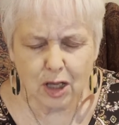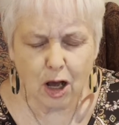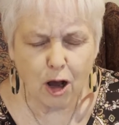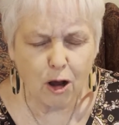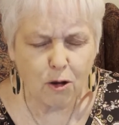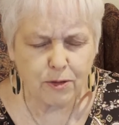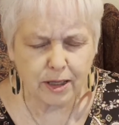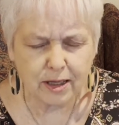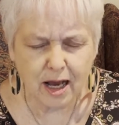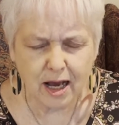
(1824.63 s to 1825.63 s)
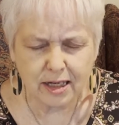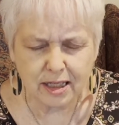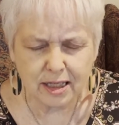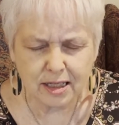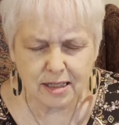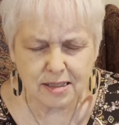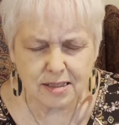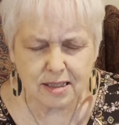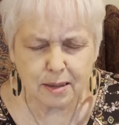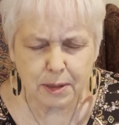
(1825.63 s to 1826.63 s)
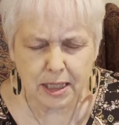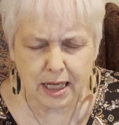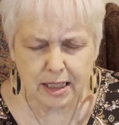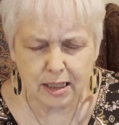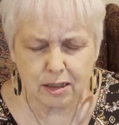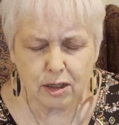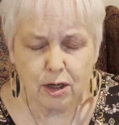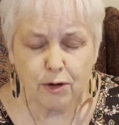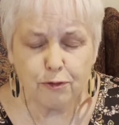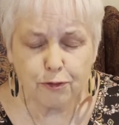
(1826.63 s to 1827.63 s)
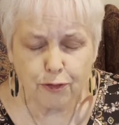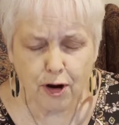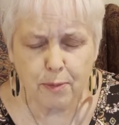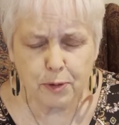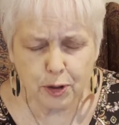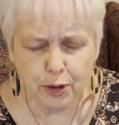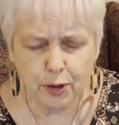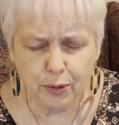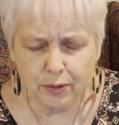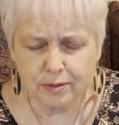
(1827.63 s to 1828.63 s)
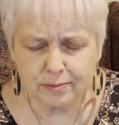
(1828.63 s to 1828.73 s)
All that God is emanating from you.